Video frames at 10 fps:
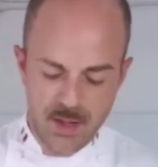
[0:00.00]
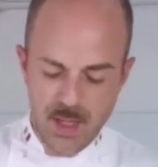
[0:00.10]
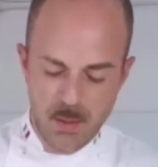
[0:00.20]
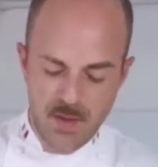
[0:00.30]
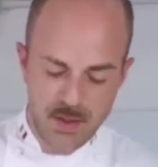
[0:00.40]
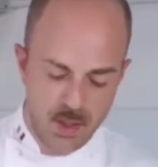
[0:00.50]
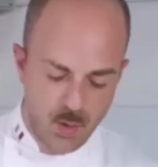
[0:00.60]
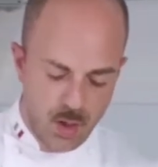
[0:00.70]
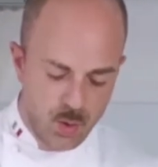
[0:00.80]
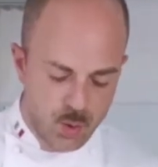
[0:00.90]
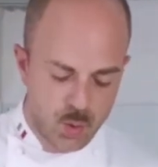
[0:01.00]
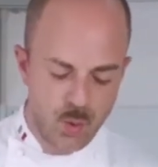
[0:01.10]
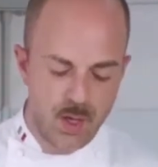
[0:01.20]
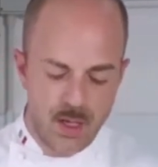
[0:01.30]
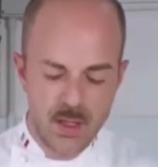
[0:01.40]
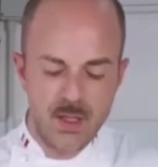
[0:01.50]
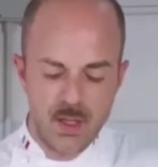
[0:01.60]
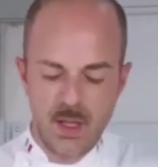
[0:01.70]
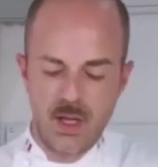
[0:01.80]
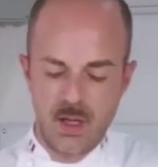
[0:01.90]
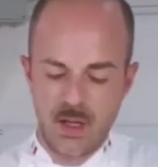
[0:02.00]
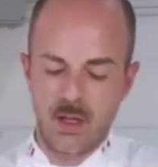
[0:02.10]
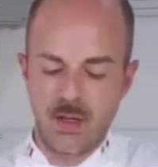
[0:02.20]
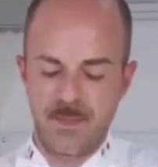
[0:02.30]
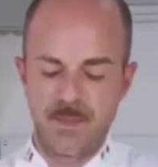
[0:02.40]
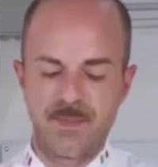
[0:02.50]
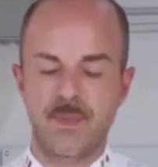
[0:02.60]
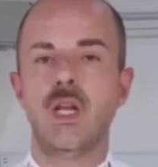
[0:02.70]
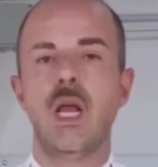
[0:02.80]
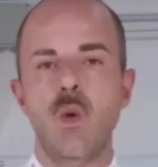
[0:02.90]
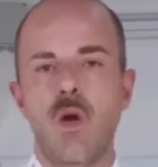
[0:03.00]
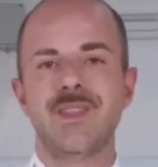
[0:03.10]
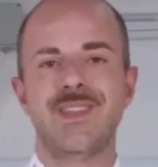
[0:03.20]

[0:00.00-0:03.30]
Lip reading: because clearly as you go on with the cooking,